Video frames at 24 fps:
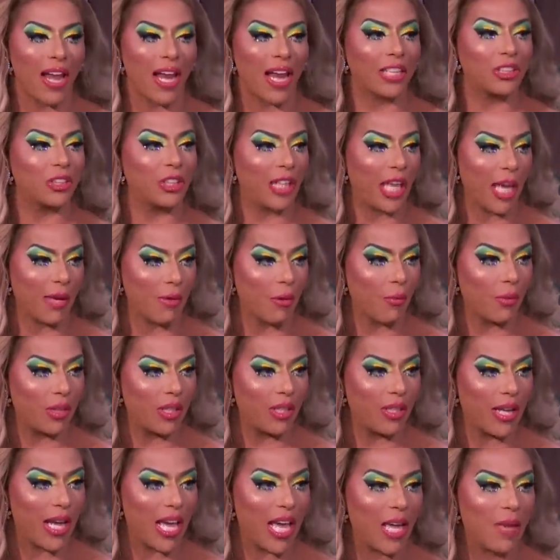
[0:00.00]
Brad actually came up
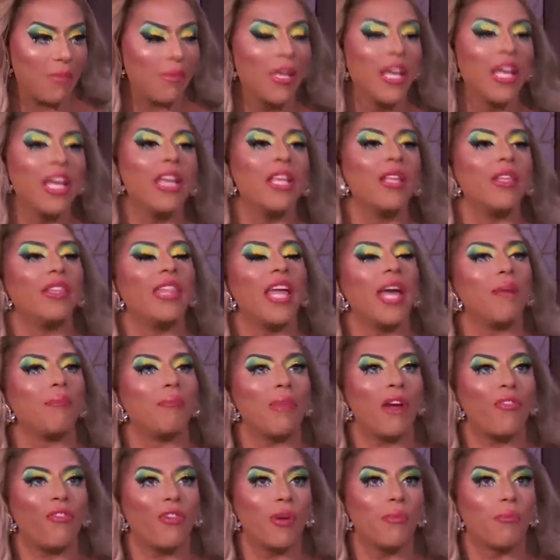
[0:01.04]
with the name.
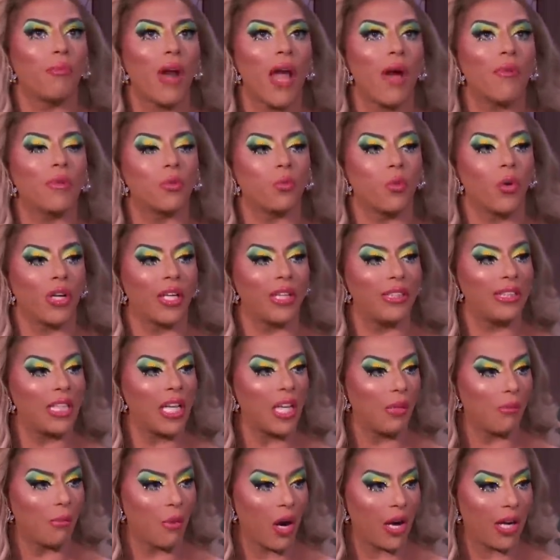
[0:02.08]
That my friend Brad was working
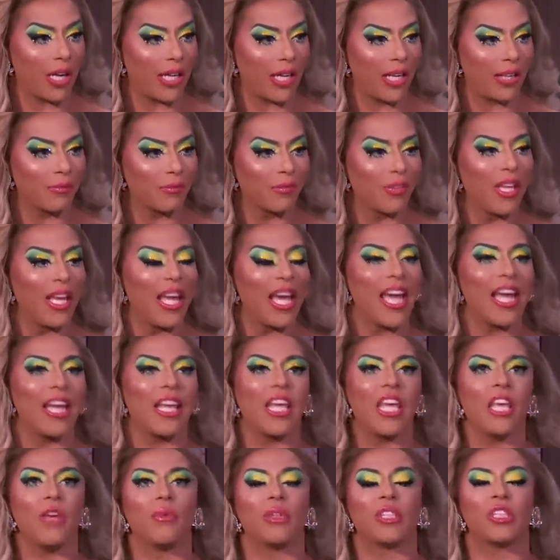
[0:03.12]
telemarketing, mm -hmm. and
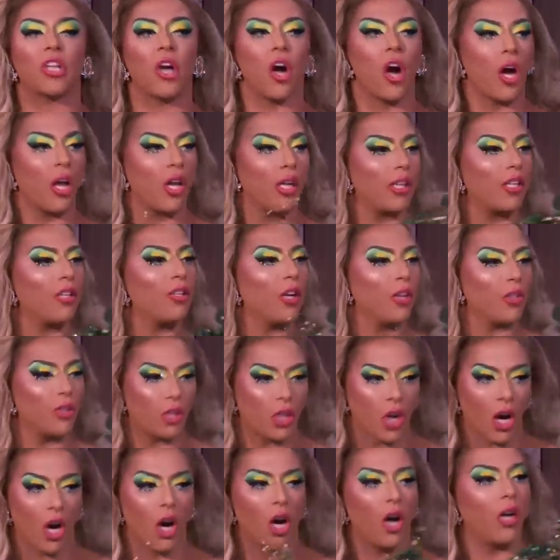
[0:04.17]
he was calling, you know,
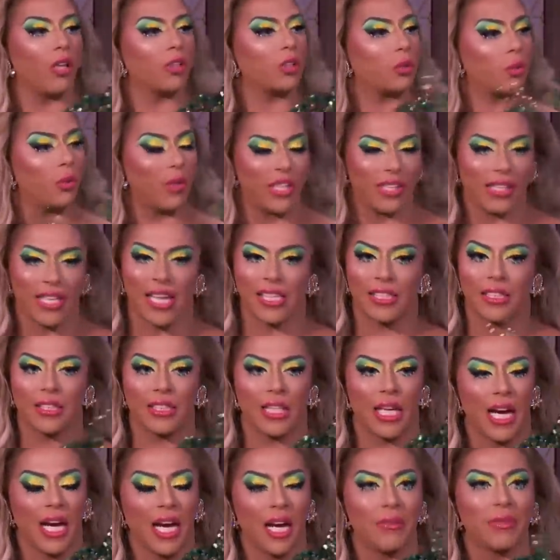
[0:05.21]
you called 20,000
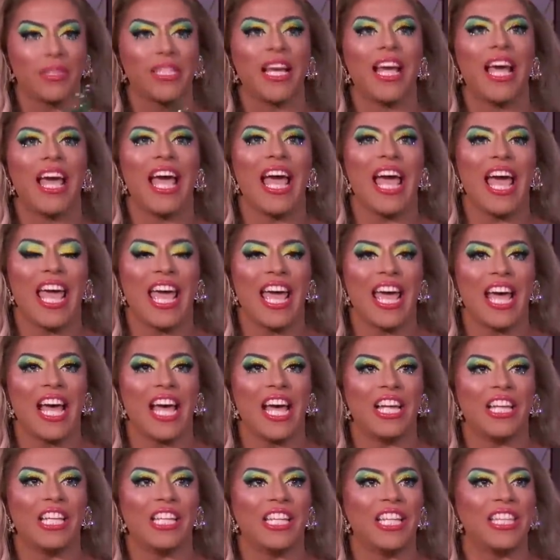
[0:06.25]
times,
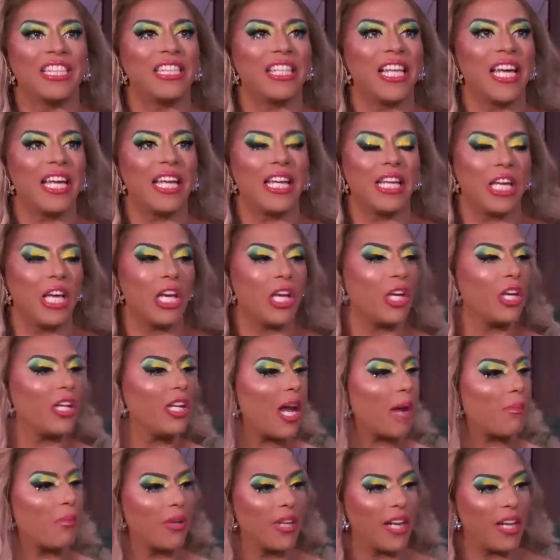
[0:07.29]
and this lady, he
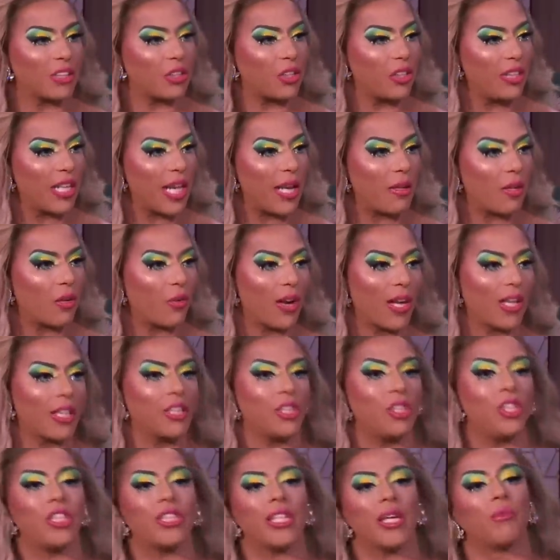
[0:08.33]
could not pronounce her name
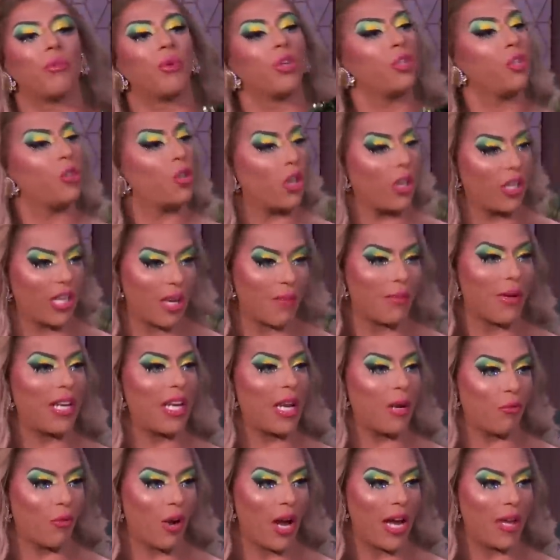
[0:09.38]
correctly. She said, well, you're gonna get my
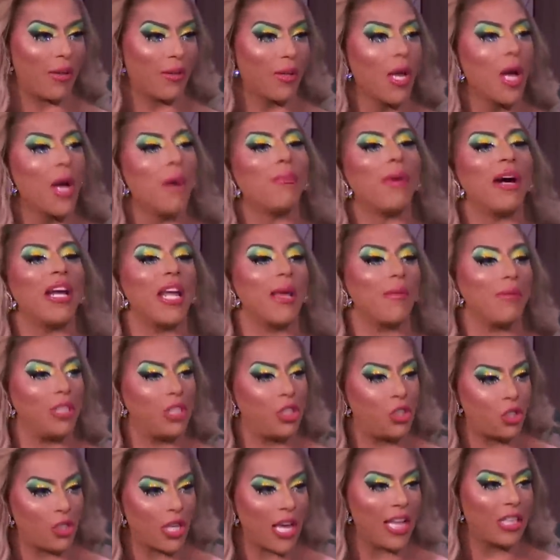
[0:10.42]
name right. My name
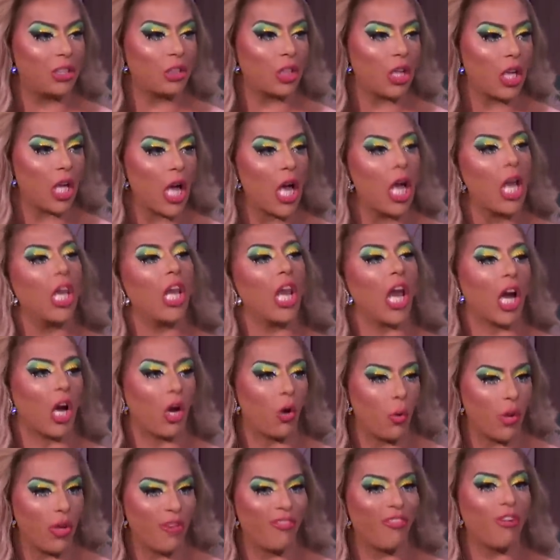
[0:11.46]
is Shangela
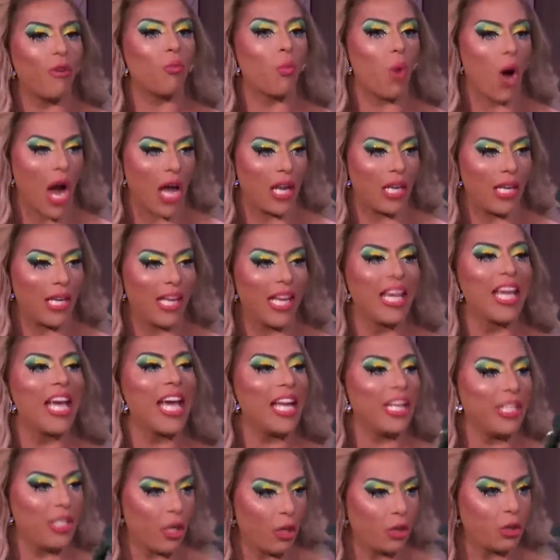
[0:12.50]
Laquifa Wadley,
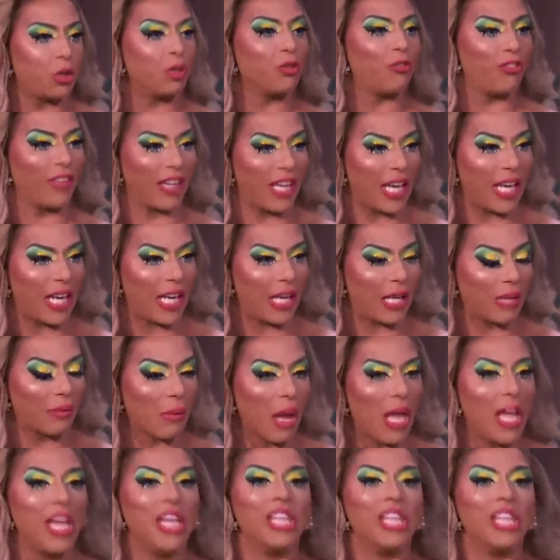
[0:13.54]
and don't you forget it.